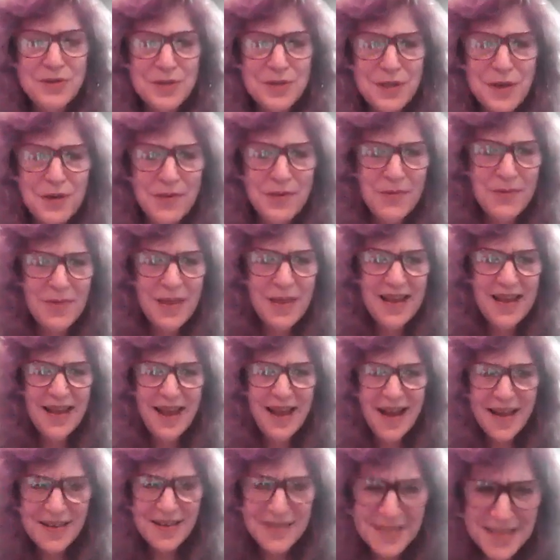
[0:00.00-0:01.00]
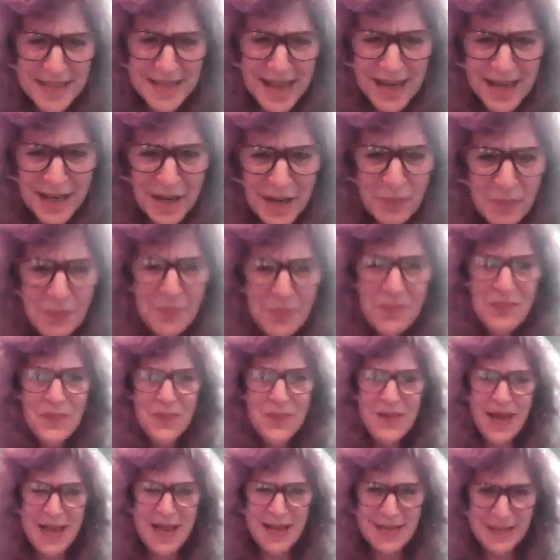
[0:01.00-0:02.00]
So does that help
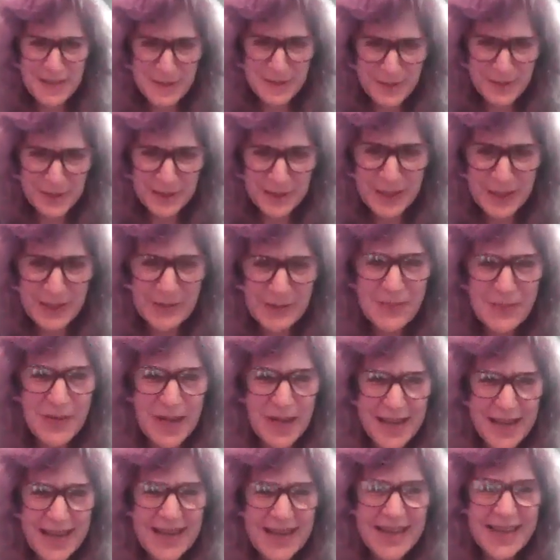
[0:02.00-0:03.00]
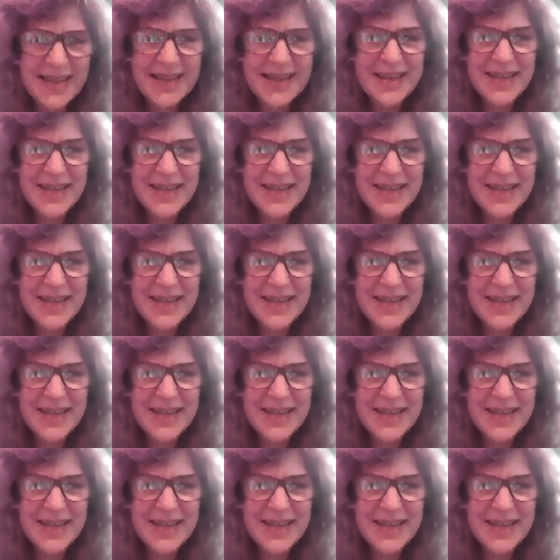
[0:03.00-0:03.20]
answer a little bit?